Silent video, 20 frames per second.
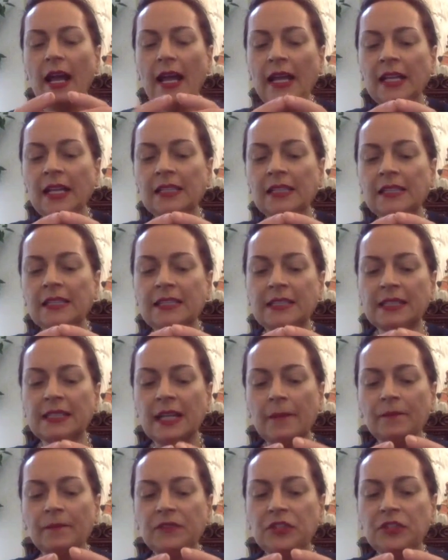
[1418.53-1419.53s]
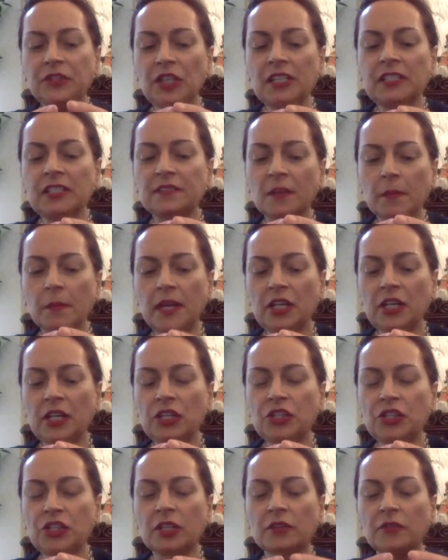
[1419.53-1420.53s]
its
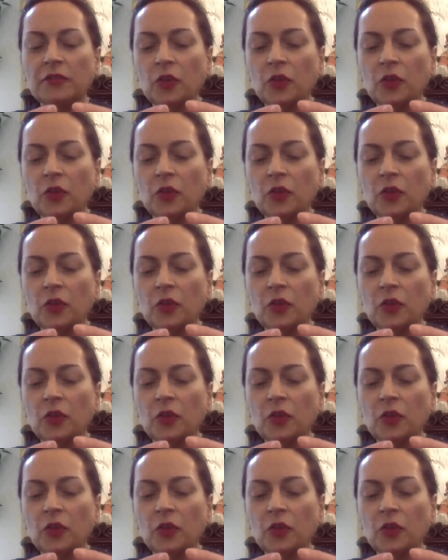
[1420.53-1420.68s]
transformation